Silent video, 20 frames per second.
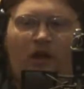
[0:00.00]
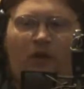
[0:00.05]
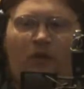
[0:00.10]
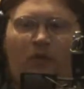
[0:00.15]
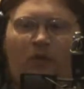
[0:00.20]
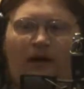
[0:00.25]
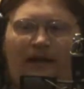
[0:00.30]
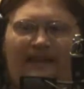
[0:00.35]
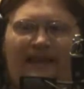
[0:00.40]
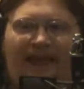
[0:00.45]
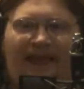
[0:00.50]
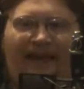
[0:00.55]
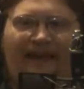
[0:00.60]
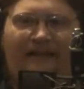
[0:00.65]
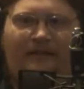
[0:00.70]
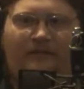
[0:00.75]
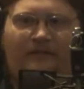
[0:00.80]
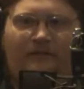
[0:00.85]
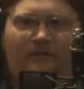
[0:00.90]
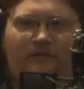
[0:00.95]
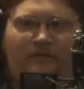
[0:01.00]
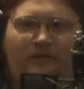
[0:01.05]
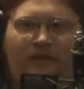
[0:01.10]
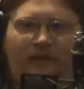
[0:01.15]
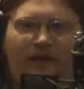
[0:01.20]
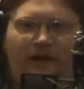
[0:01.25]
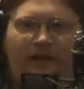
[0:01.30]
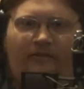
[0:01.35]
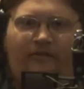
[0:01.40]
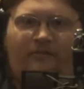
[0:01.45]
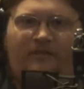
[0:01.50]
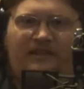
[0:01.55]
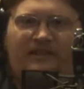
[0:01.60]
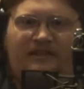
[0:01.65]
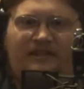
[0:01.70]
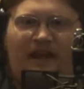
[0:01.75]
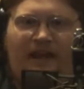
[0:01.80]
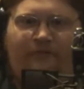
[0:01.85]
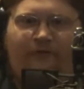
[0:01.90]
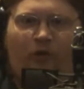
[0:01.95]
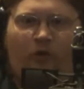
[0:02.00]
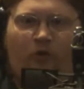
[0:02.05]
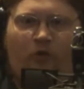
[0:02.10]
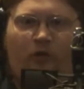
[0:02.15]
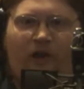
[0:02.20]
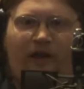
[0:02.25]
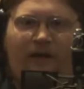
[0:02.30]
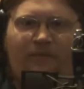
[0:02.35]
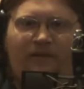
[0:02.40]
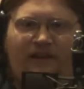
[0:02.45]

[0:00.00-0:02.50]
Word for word: But what the hell? Let me save real quick